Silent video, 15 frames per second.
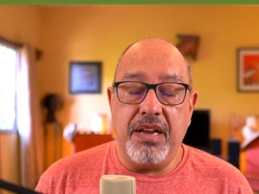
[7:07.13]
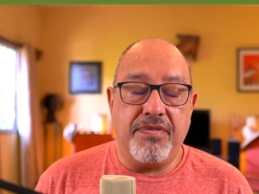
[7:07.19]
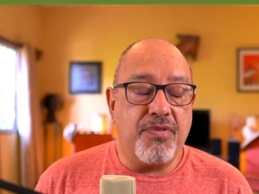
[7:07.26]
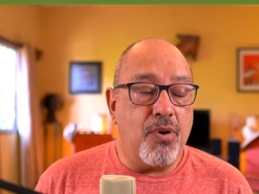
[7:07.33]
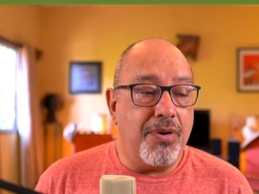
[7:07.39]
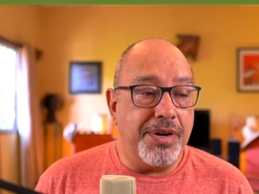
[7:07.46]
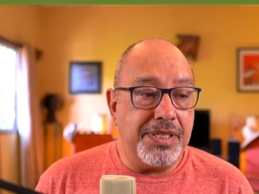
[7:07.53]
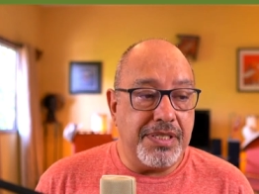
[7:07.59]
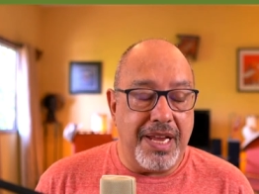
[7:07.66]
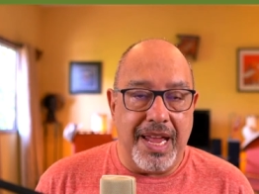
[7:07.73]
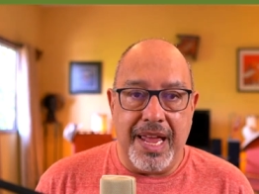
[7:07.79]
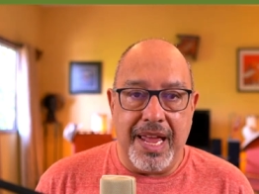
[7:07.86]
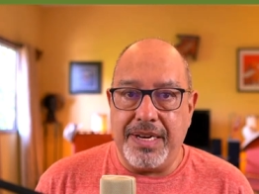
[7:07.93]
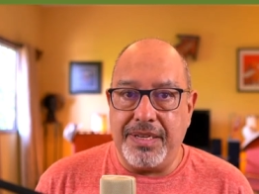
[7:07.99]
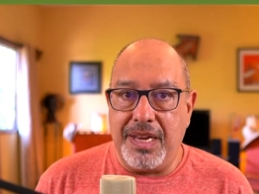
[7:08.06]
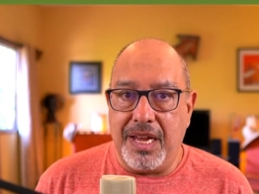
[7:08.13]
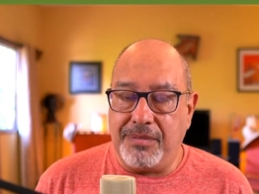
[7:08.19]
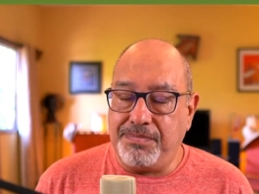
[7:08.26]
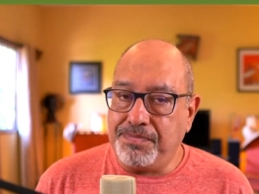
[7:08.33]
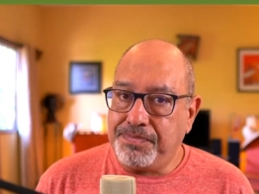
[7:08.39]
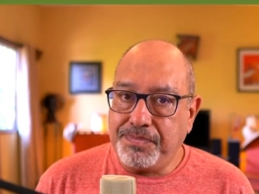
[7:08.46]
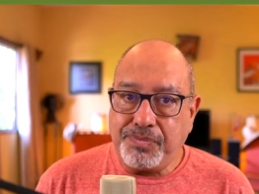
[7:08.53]
of course, and uh,
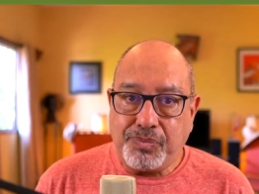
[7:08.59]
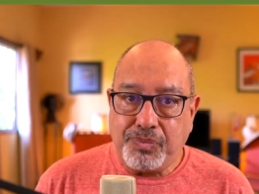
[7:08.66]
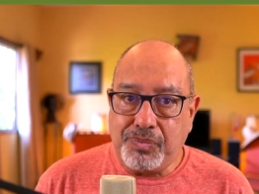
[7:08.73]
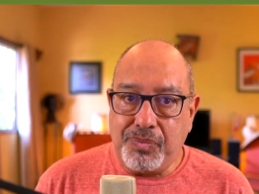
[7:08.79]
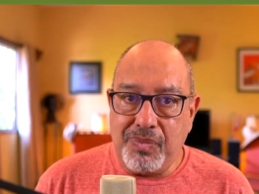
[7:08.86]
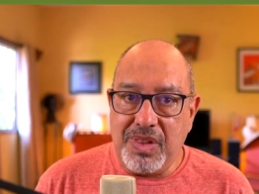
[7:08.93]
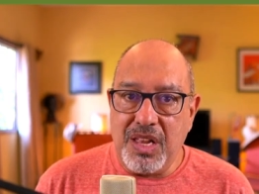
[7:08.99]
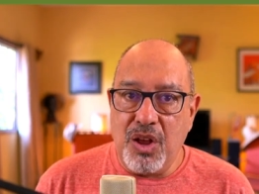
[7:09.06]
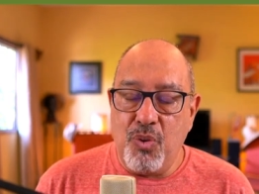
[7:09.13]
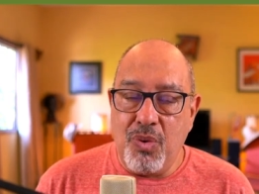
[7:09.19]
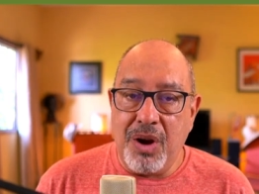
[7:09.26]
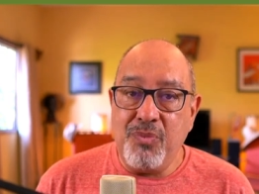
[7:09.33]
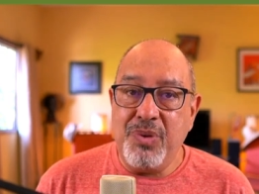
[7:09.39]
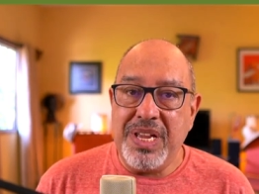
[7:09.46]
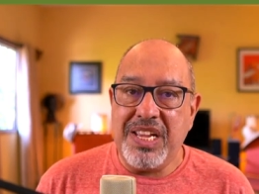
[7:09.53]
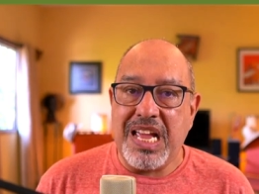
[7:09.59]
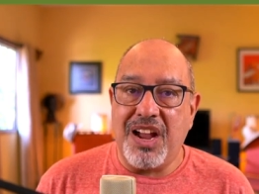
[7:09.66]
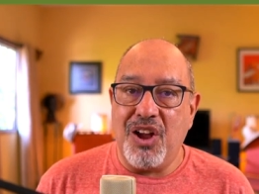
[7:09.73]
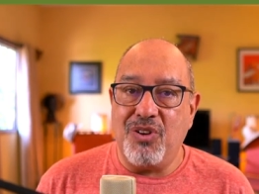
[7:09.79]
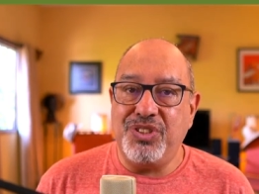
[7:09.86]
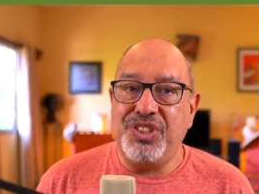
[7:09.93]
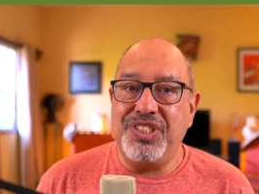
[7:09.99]
one week
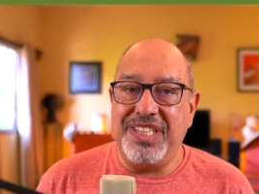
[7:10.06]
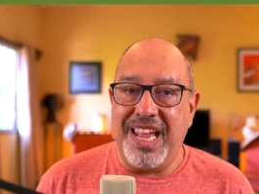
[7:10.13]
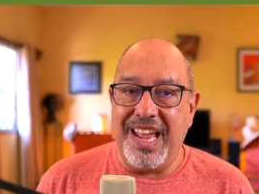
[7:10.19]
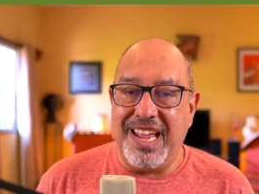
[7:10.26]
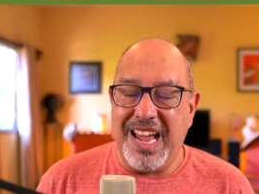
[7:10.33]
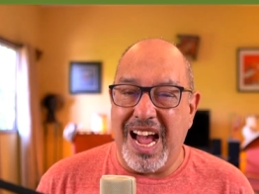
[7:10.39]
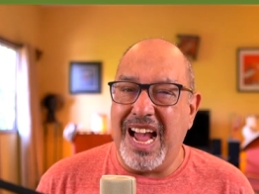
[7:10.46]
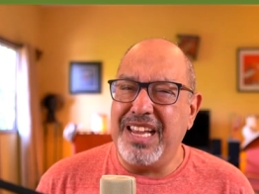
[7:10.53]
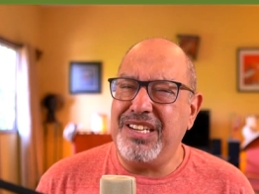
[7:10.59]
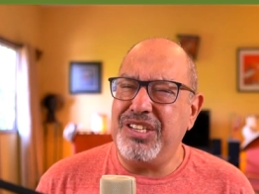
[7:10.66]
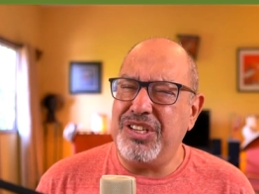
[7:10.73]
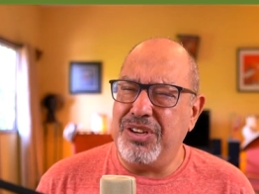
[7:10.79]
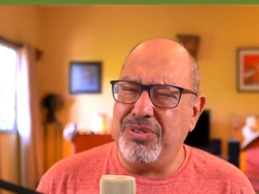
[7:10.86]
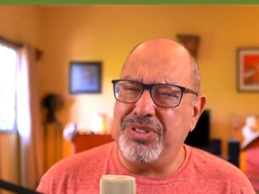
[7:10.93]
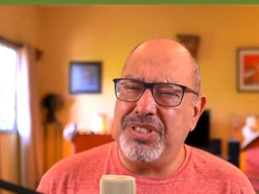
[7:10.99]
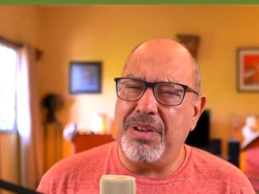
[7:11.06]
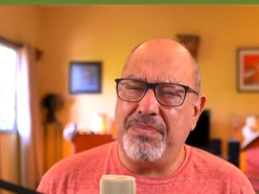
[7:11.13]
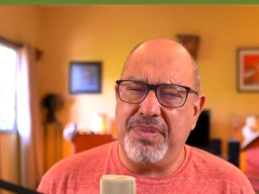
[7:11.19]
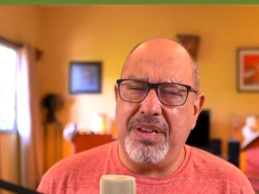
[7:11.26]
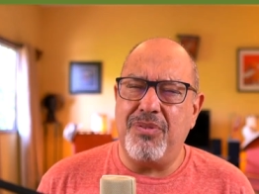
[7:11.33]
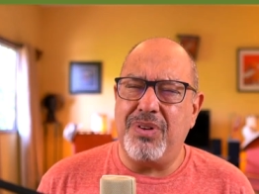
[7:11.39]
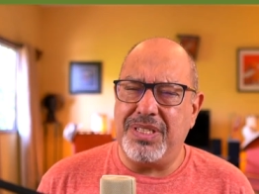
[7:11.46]
ago today, I knew
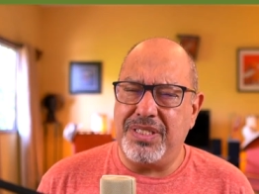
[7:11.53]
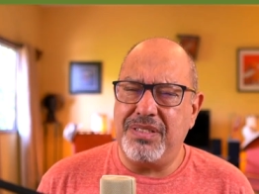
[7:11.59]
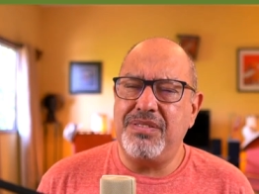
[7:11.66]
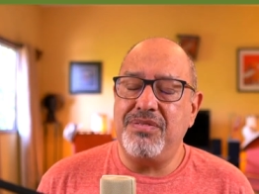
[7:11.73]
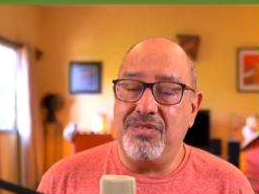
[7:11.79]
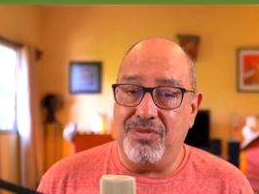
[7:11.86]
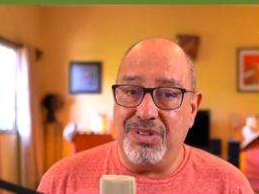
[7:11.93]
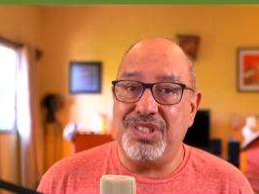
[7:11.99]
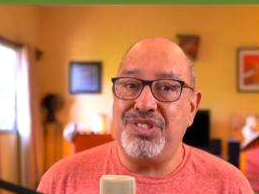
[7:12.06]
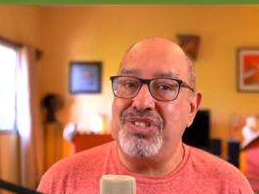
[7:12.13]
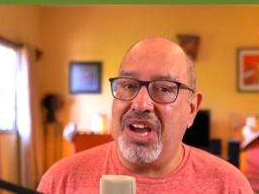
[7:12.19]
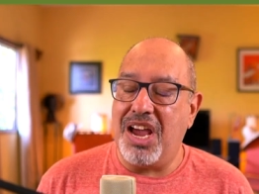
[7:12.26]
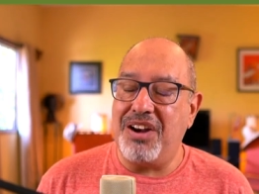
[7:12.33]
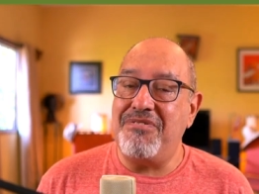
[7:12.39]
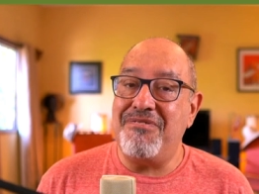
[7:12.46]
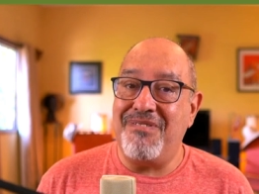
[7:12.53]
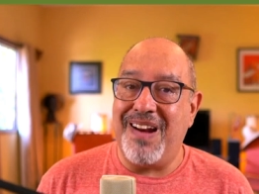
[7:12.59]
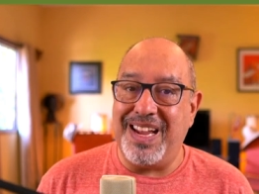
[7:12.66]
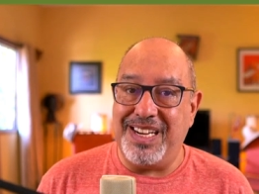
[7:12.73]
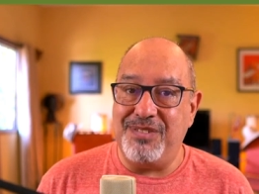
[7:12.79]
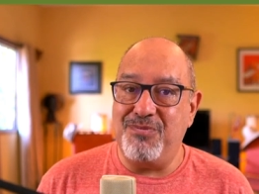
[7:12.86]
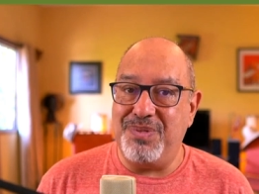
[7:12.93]
something was was not
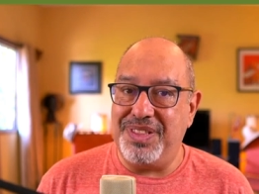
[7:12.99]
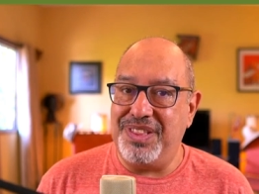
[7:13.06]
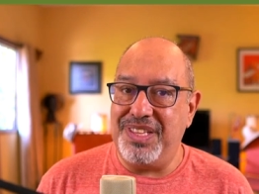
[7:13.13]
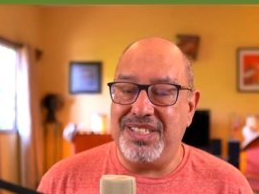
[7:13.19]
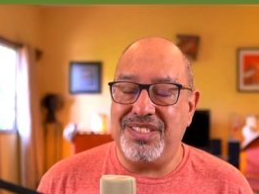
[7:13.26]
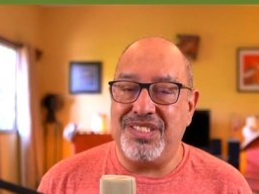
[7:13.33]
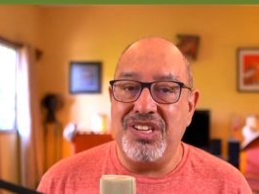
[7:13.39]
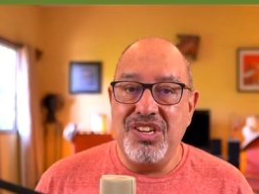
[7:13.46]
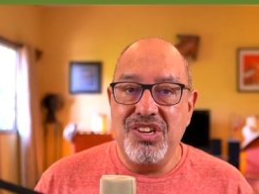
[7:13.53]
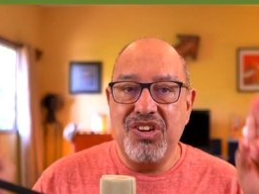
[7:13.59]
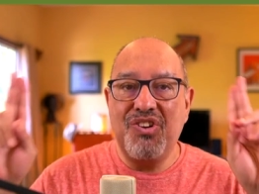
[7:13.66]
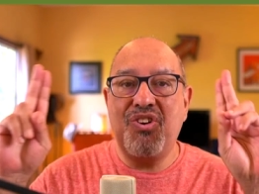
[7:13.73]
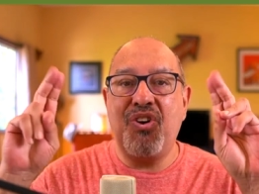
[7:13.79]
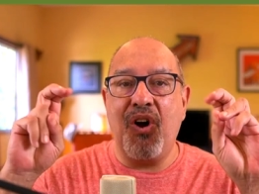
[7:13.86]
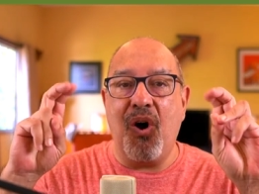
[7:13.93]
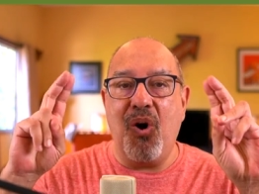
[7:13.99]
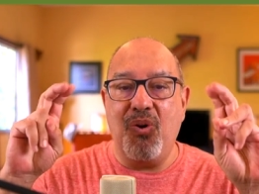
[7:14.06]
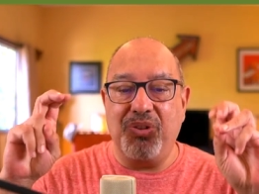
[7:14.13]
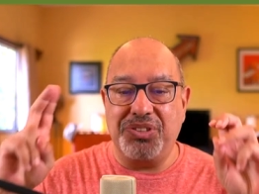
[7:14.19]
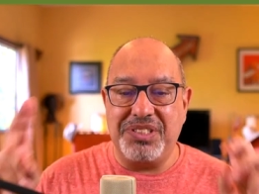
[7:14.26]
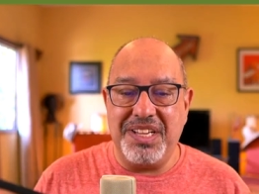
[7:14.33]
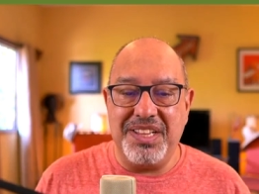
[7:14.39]
right with this
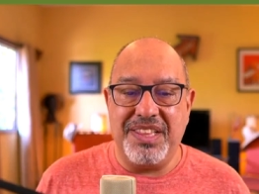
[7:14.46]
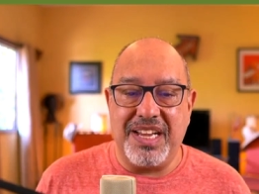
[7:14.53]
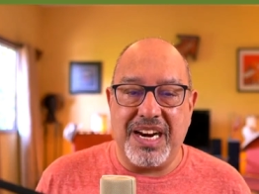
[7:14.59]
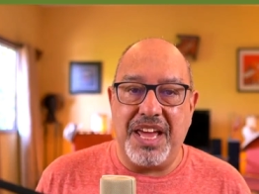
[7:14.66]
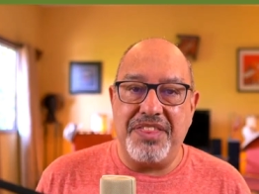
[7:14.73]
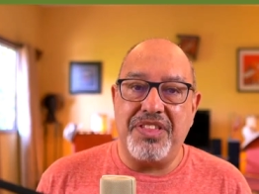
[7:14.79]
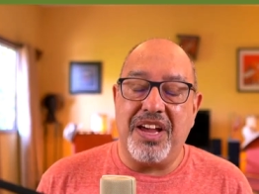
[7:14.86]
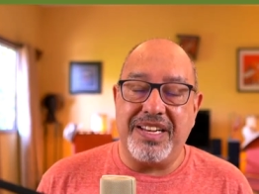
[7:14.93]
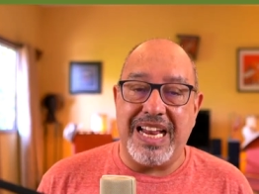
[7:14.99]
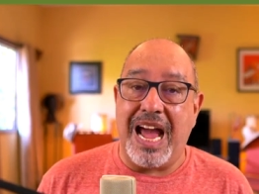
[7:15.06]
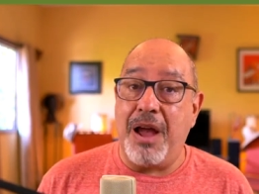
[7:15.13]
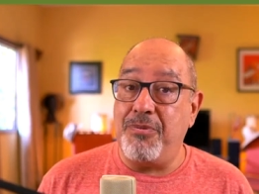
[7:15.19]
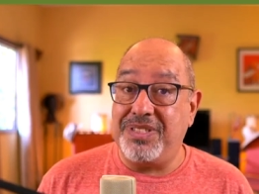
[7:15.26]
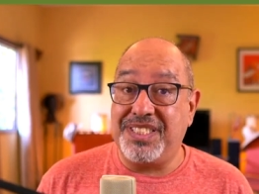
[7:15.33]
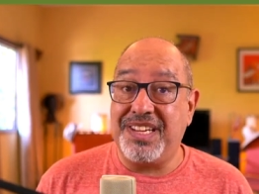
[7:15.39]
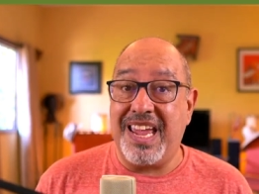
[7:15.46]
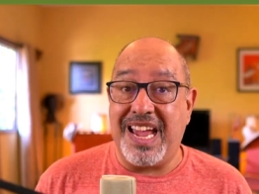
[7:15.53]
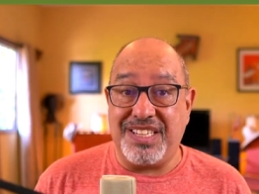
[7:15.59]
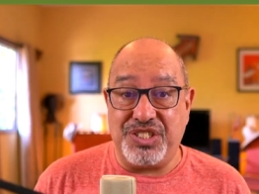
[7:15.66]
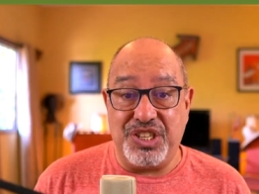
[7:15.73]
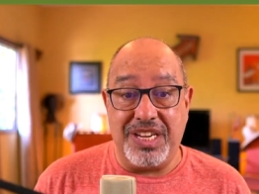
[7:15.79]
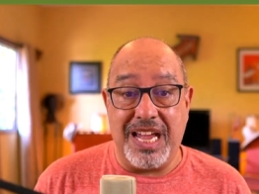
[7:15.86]
cold that I thought I was
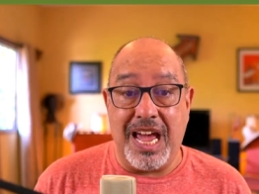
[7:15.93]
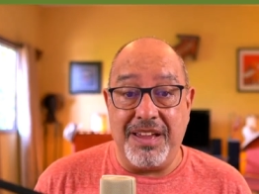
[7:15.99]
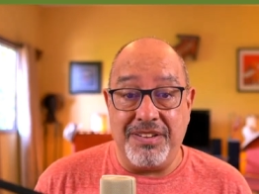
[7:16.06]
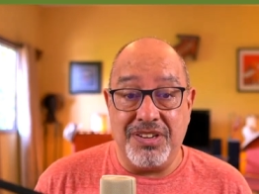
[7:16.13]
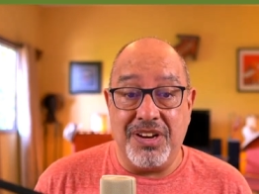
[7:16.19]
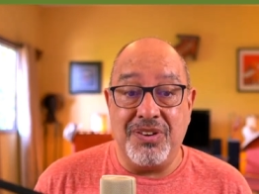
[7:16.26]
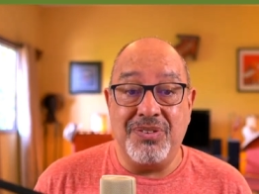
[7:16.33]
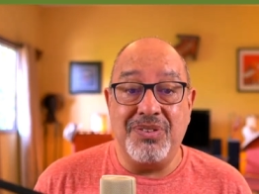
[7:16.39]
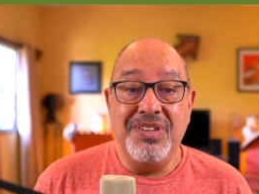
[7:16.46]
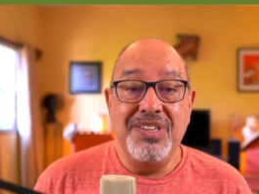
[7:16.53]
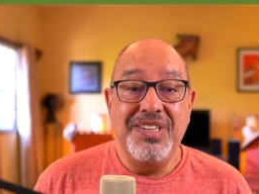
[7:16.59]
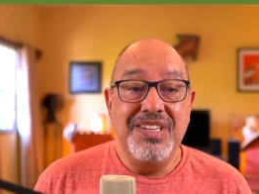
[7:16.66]
catching. I know,